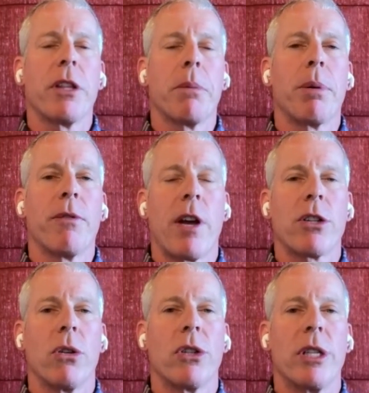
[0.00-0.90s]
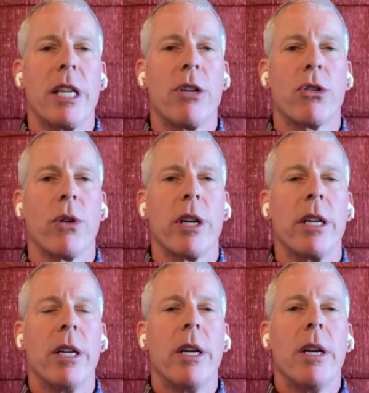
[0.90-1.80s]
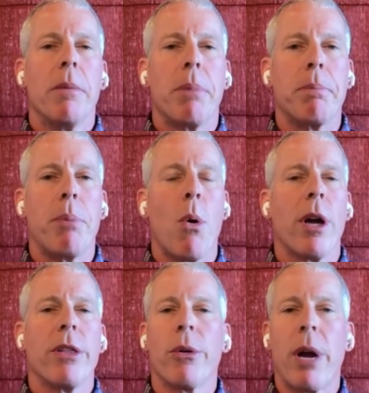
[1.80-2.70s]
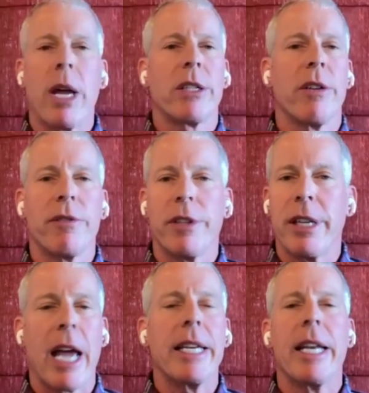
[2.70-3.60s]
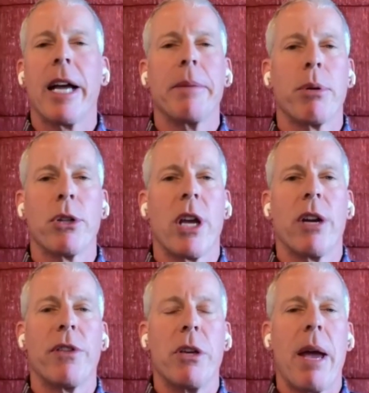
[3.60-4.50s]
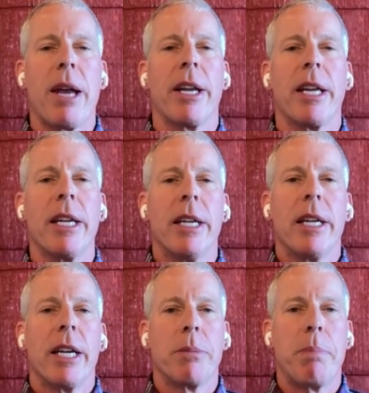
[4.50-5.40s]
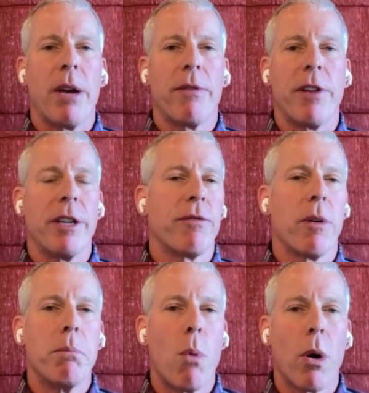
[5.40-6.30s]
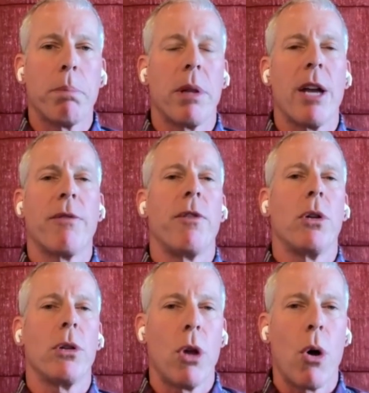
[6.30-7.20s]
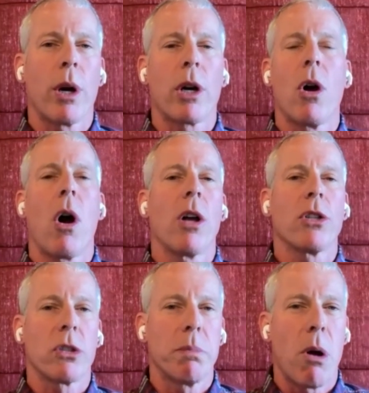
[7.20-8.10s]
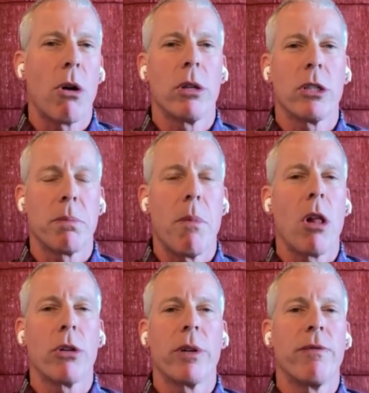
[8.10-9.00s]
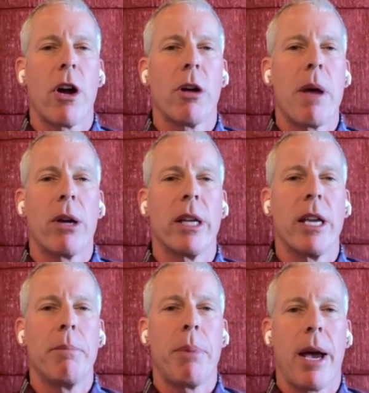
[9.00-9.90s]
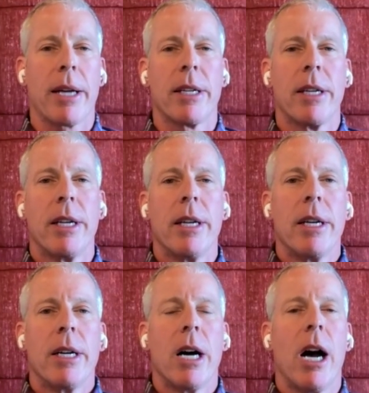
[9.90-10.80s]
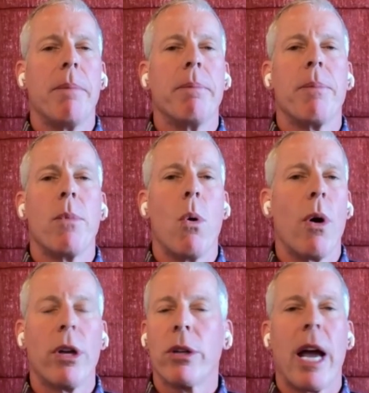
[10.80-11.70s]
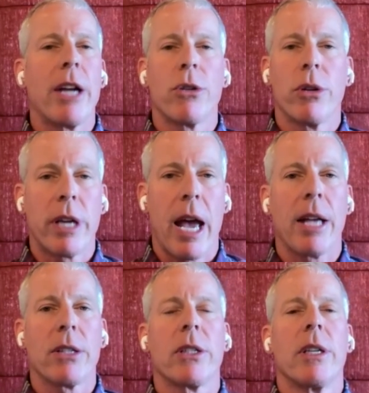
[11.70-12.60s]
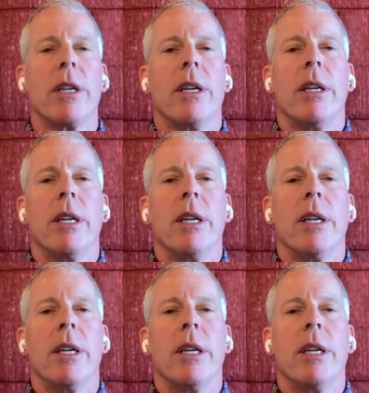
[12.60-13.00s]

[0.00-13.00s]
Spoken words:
tough for the professionals in the industry. But boy, the rest of 99% of humanity is benefiting from more plentiful, lower cost, smaller environmental impact, oil, natural gas,